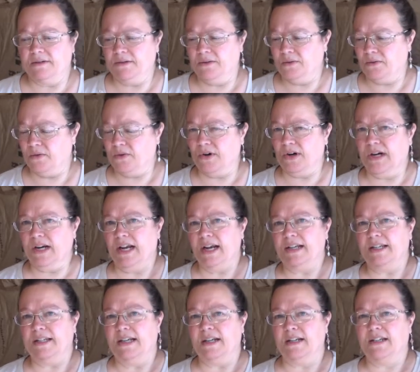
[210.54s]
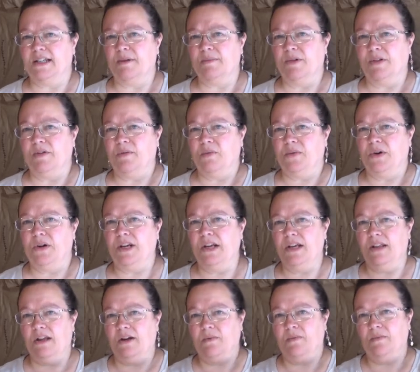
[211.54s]
organizing some of the wood in
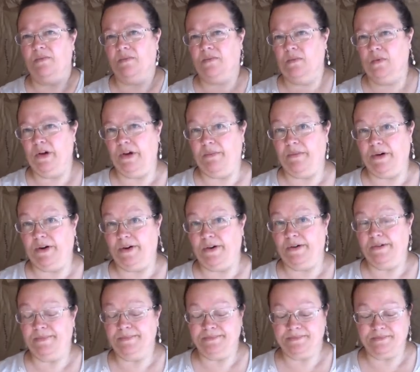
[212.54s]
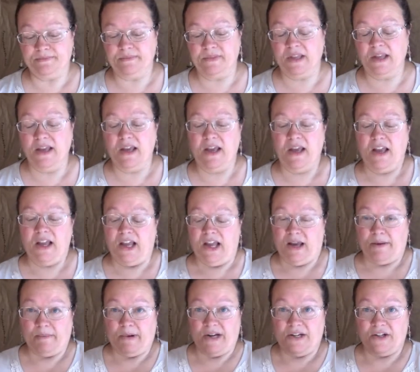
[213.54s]
the wheelbarrow,
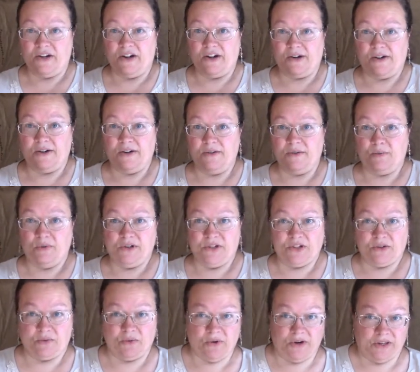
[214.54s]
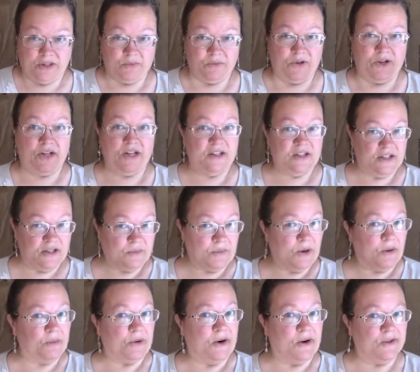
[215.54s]
and my daughter was throwing the wood into the
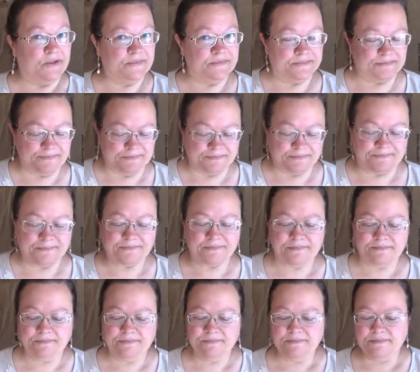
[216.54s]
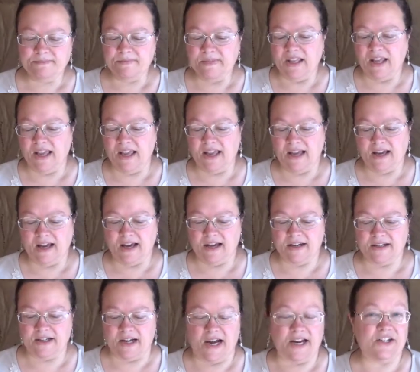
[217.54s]
wheelbarrow.
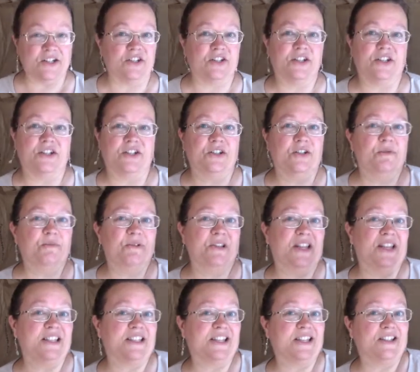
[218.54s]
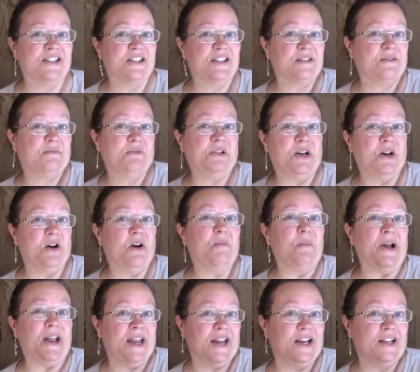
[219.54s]
And I just assumed that since, you know, my
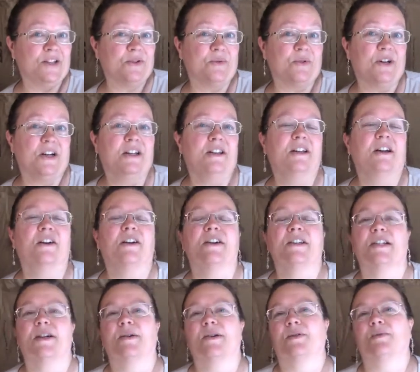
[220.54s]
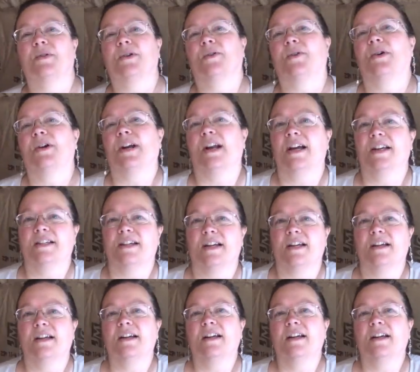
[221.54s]
hands were in there as I was reorganizing,